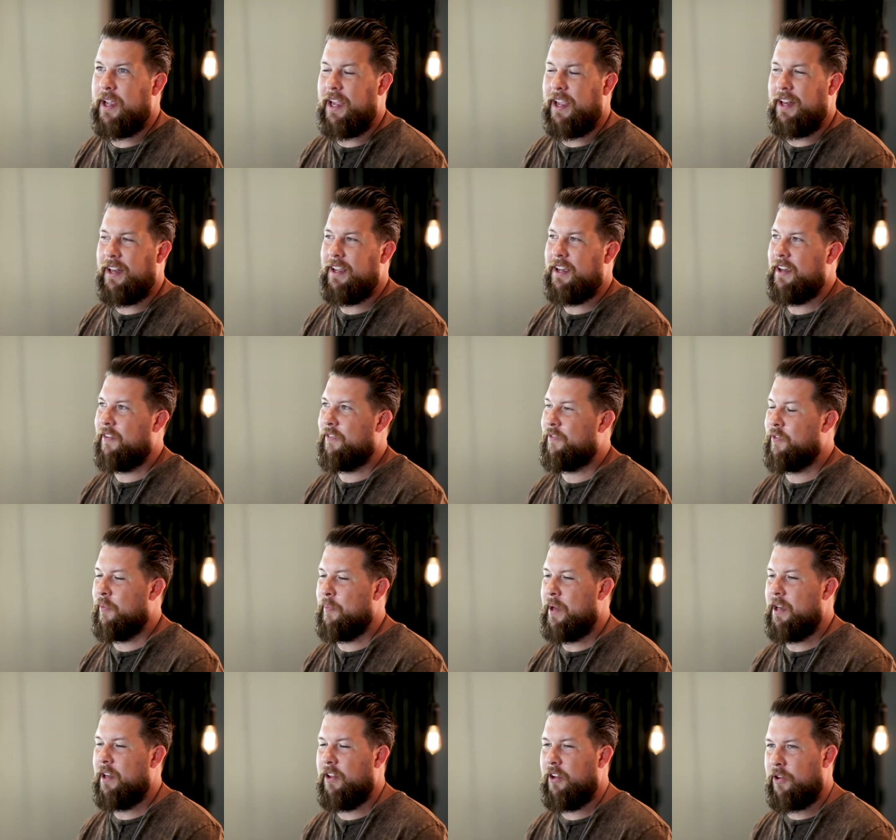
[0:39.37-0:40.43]
And uh, for
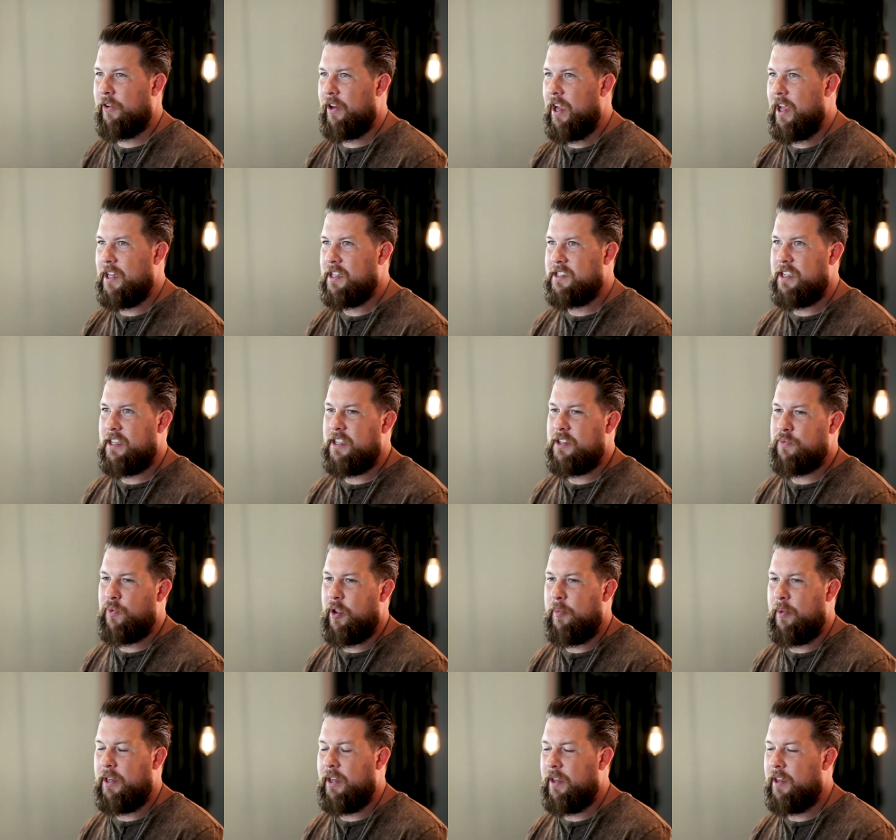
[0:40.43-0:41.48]
me to look around and see these
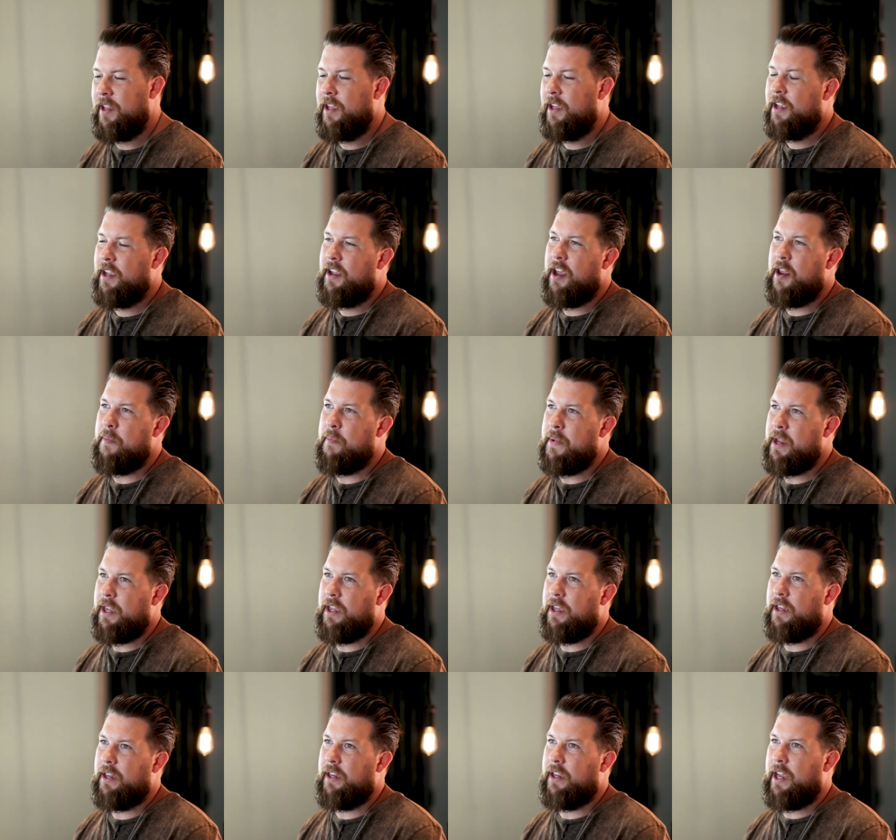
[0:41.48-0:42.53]
women and, and
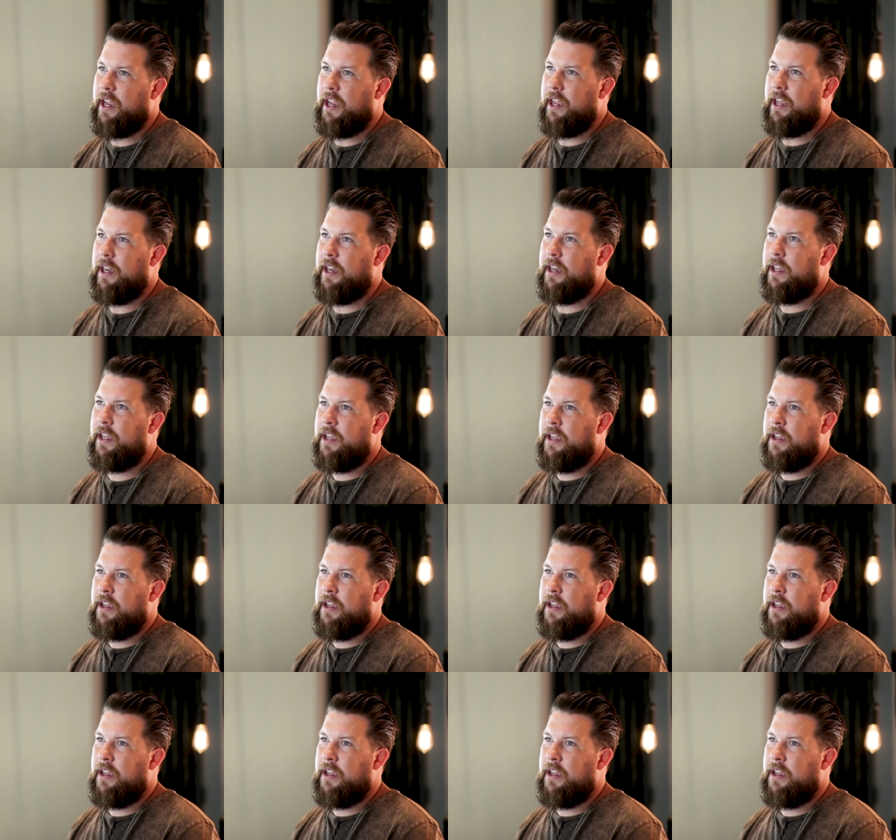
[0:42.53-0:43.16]
men and